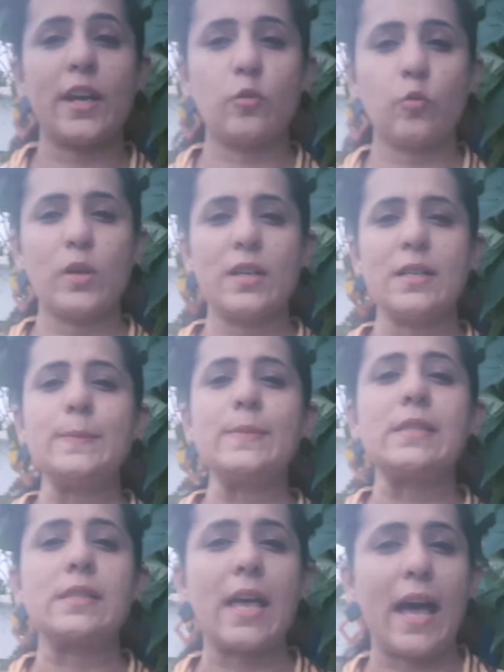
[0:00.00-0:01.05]

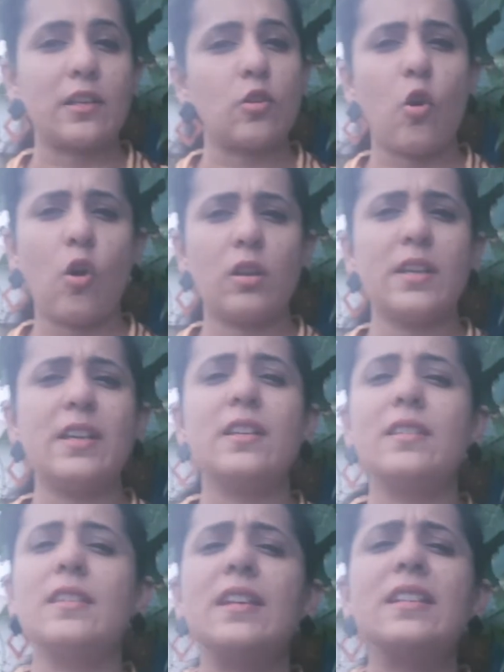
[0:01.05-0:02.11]
adverbs and all,
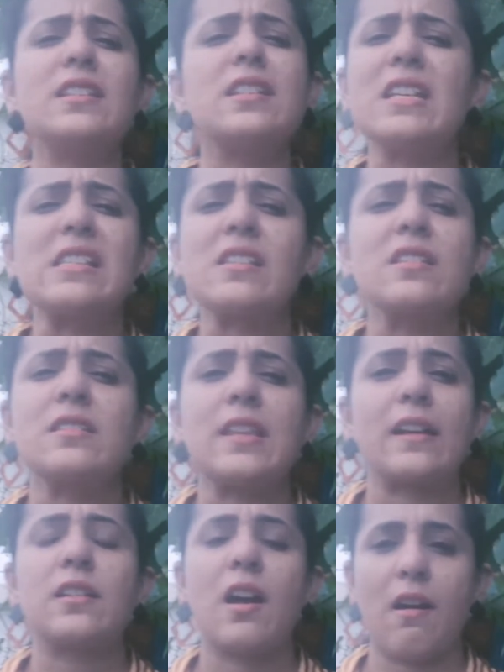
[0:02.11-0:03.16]
it isn't
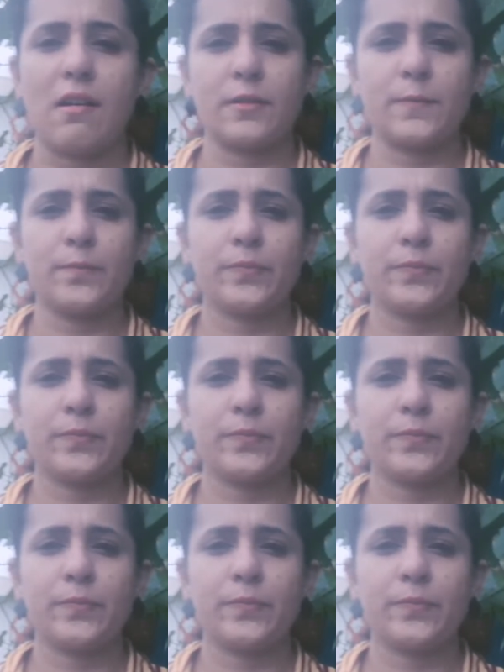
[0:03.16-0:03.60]
that hard.